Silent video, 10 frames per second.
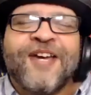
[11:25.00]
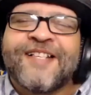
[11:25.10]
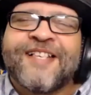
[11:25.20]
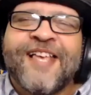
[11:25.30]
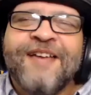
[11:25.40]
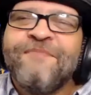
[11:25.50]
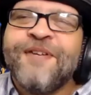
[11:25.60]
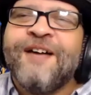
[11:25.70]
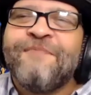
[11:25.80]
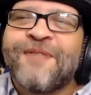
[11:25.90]
is hit
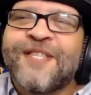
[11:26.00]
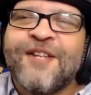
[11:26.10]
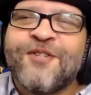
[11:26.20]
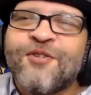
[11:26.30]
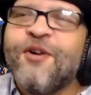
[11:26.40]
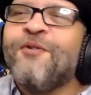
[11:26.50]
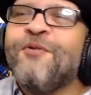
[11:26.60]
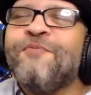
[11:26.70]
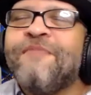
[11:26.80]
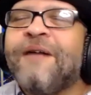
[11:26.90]
me up and say,
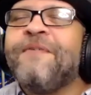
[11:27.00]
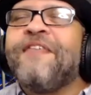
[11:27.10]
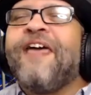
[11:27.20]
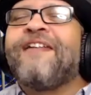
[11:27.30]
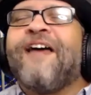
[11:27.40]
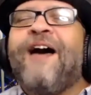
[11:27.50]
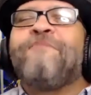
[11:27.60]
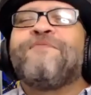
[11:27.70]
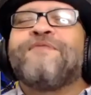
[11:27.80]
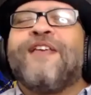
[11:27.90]
Drew, remember that
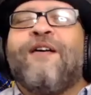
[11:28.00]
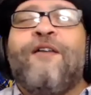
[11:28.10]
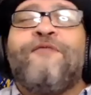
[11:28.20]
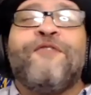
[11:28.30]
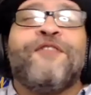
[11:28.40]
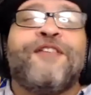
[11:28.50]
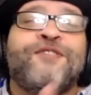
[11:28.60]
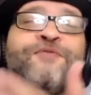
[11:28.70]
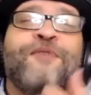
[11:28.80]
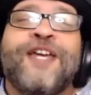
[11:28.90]
offer
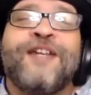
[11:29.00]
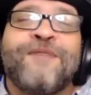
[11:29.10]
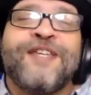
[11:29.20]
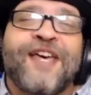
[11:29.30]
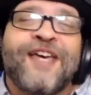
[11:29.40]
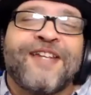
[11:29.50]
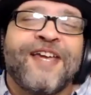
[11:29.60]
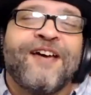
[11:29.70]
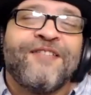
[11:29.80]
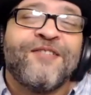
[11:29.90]
that you made me that
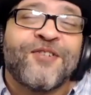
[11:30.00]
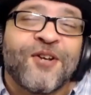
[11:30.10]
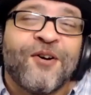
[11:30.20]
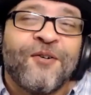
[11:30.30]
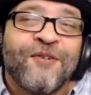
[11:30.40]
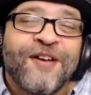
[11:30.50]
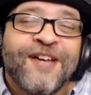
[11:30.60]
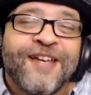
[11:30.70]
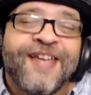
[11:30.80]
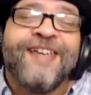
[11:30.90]
day on your show?
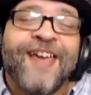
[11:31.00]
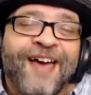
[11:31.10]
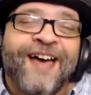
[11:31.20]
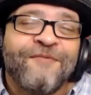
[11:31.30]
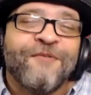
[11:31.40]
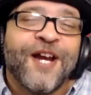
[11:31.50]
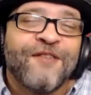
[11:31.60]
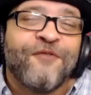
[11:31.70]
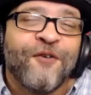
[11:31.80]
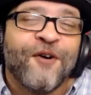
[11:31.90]
Yeah, I'm
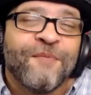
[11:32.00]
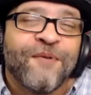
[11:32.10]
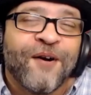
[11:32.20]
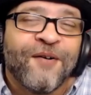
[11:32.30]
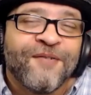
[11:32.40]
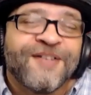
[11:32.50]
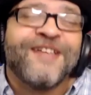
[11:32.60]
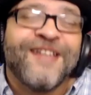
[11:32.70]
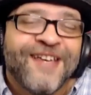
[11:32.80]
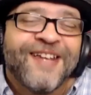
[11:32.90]
ready for it, bro.
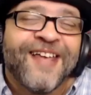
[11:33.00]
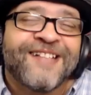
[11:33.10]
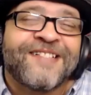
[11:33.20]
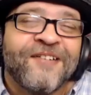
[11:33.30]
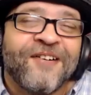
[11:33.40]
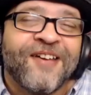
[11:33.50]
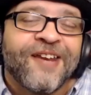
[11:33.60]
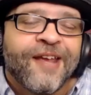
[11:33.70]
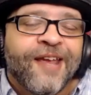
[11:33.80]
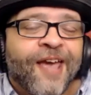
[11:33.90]
Let's do it.
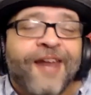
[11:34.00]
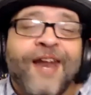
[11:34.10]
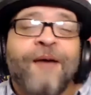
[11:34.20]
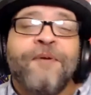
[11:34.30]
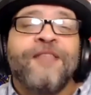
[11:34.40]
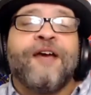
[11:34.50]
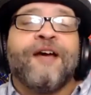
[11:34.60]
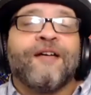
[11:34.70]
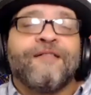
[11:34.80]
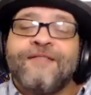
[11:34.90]
And I'll be
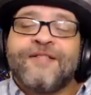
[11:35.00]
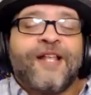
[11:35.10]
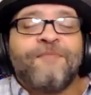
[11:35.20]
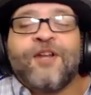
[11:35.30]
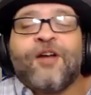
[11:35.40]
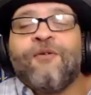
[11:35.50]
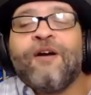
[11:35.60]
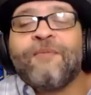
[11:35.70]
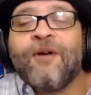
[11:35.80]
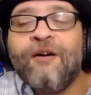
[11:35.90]
there. You just let me know
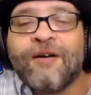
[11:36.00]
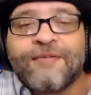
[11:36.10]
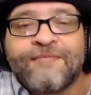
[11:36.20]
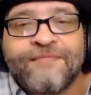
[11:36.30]
where I'm going.